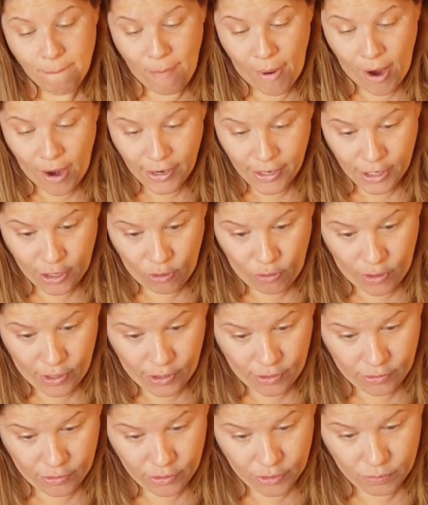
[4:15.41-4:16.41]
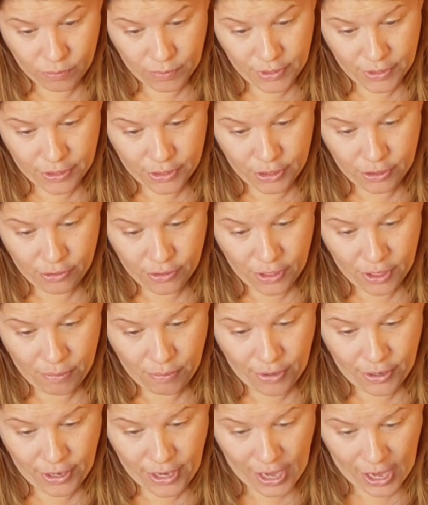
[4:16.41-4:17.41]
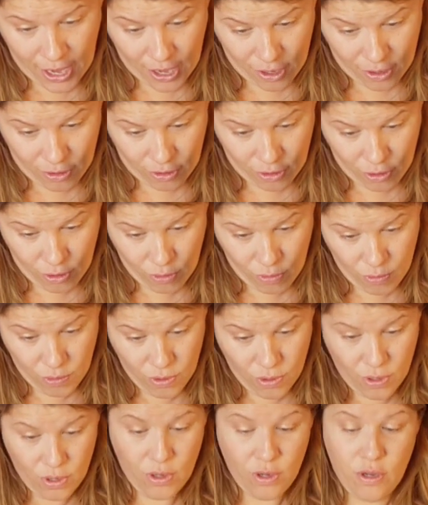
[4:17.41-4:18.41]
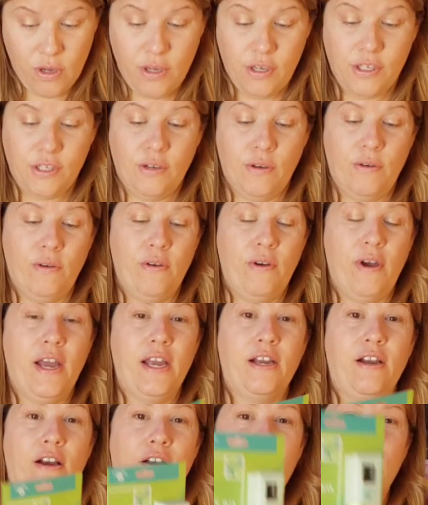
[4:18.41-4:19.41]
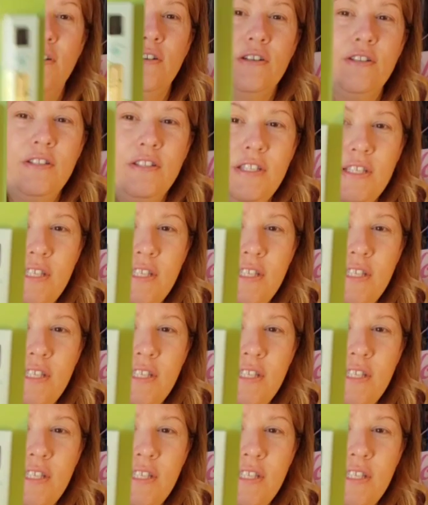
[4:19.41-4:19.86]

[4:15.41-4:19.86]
body oils with cucumber and aloe. So I got her